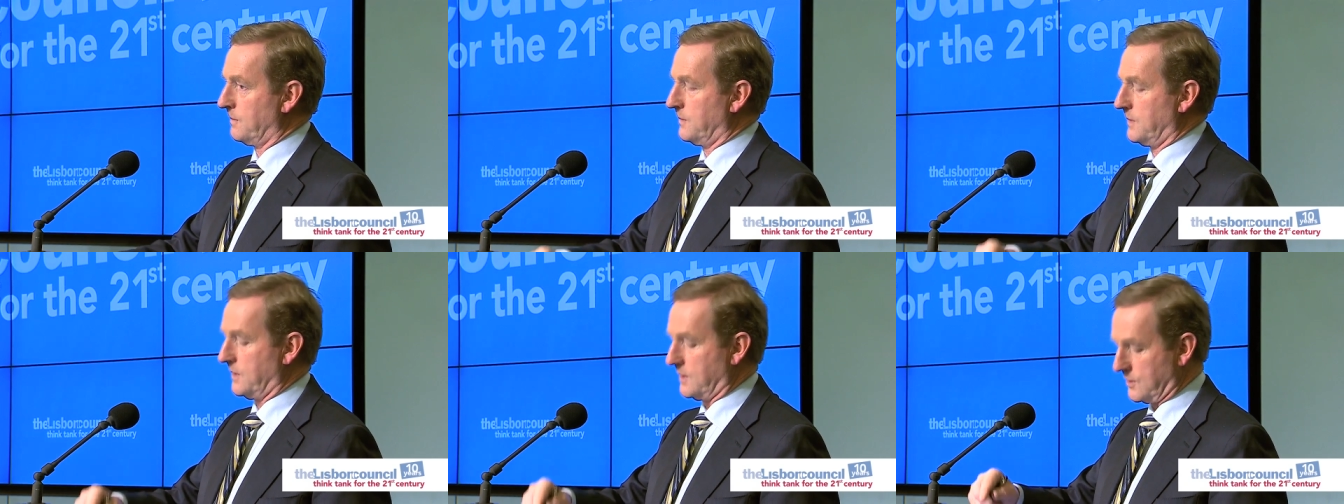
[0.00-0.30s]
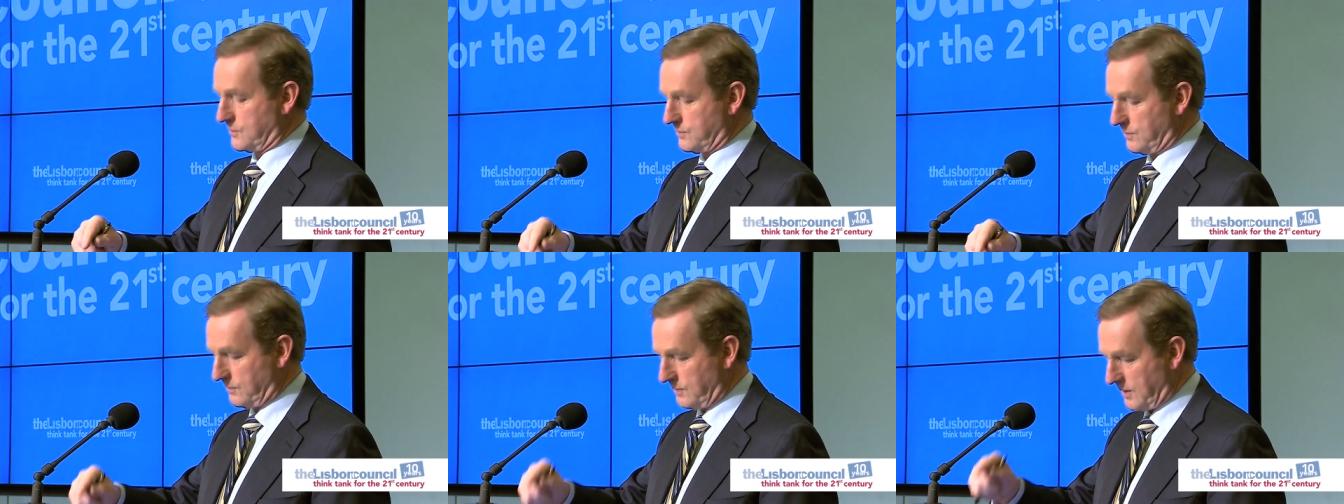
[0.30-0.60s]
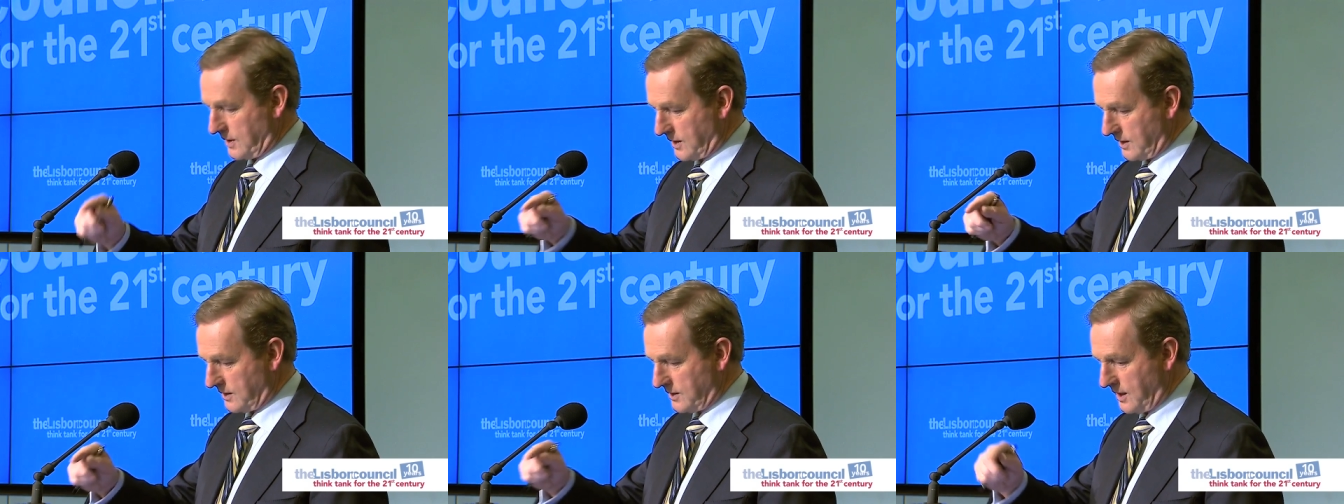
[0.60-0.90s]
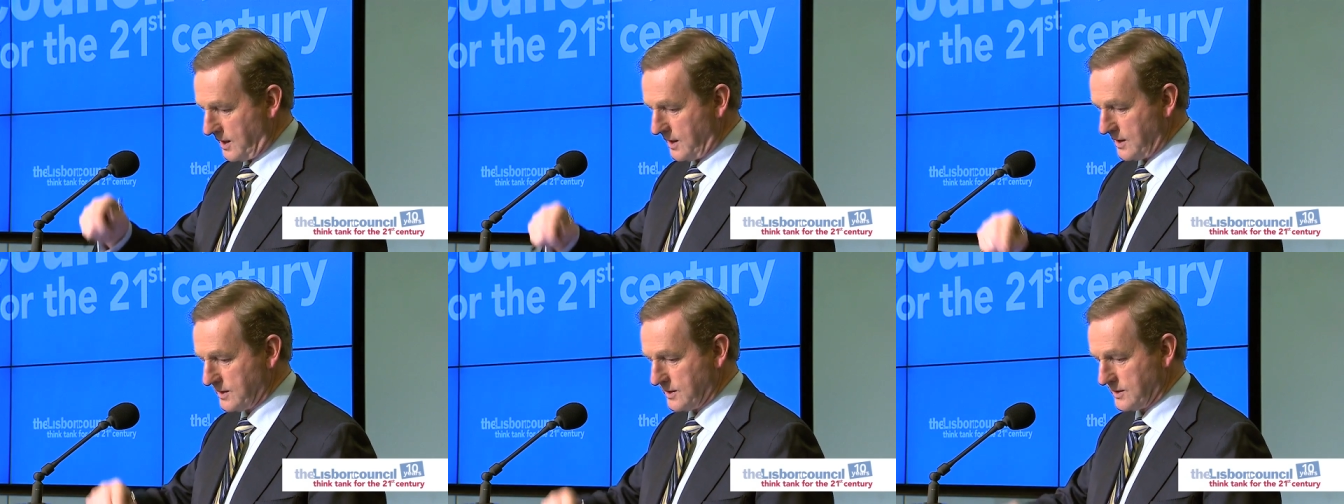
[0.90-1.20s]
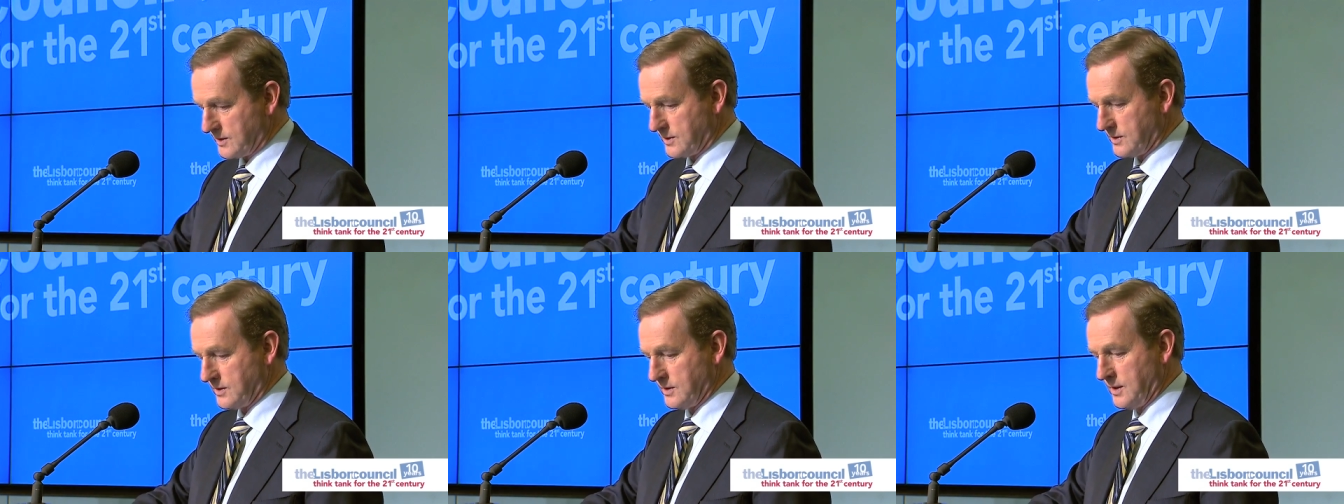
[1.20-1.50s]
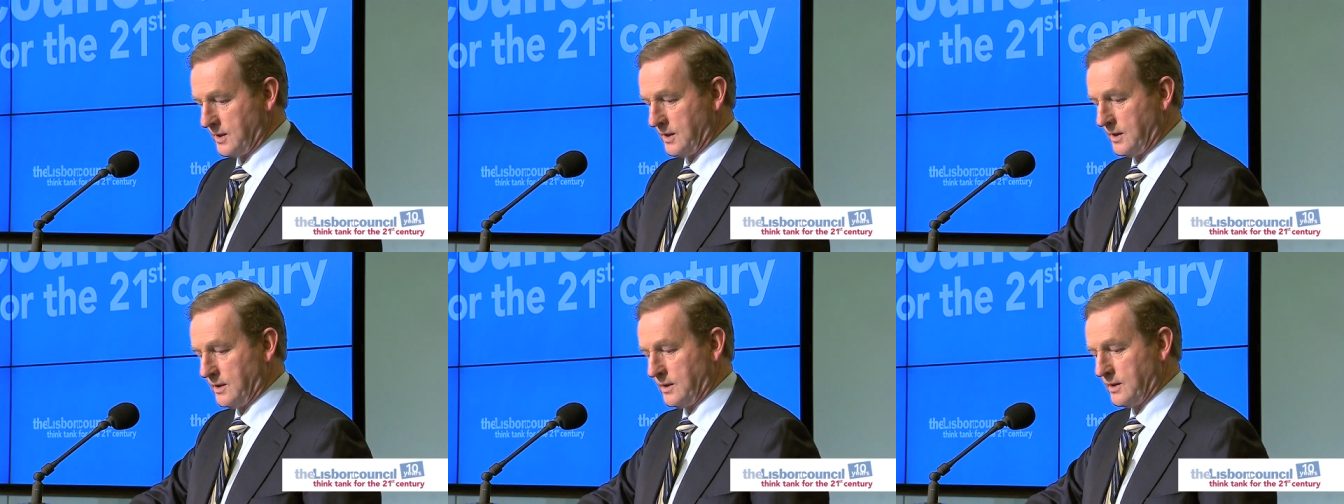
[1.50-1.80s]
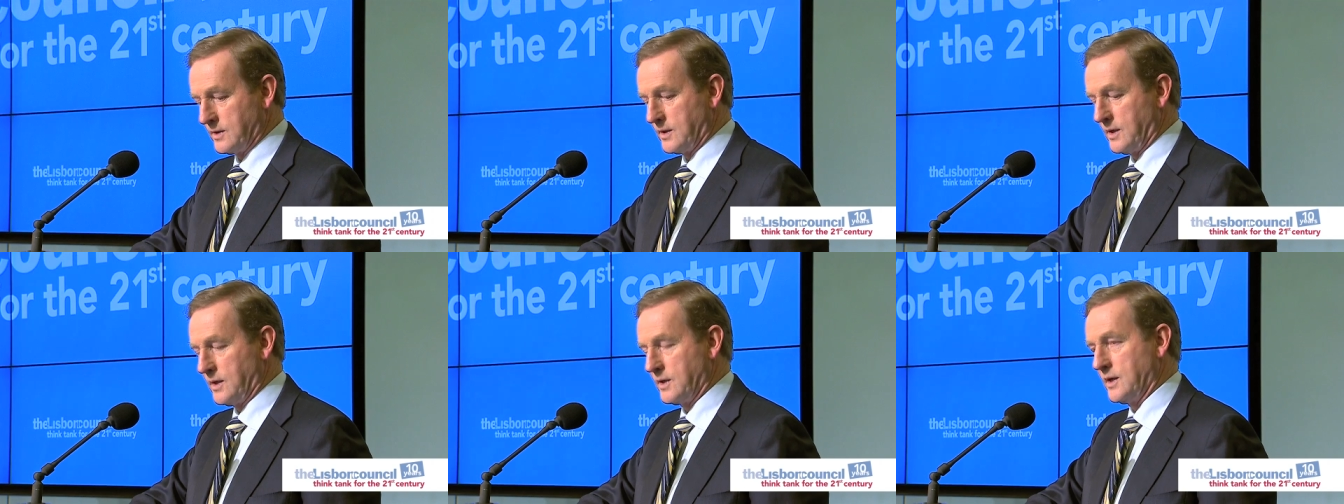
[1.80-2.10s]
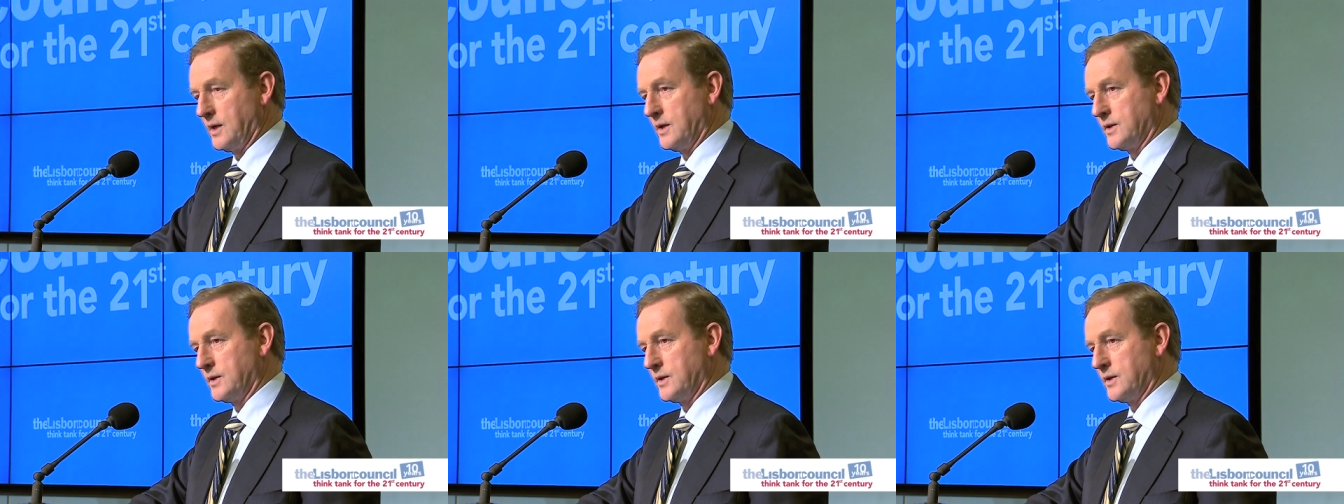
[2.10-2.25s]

because we recognise that